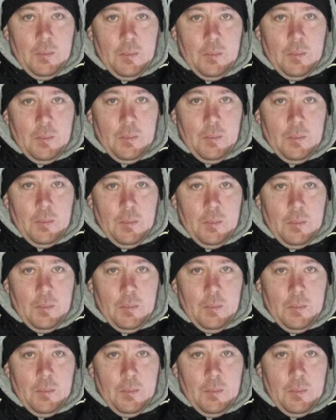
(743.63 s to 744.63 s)

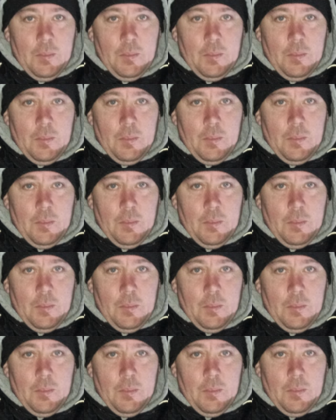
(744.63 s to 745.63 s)

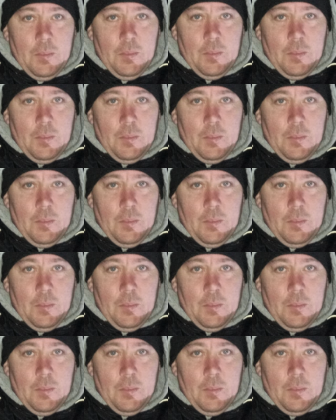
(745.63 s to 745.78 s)
[no speech]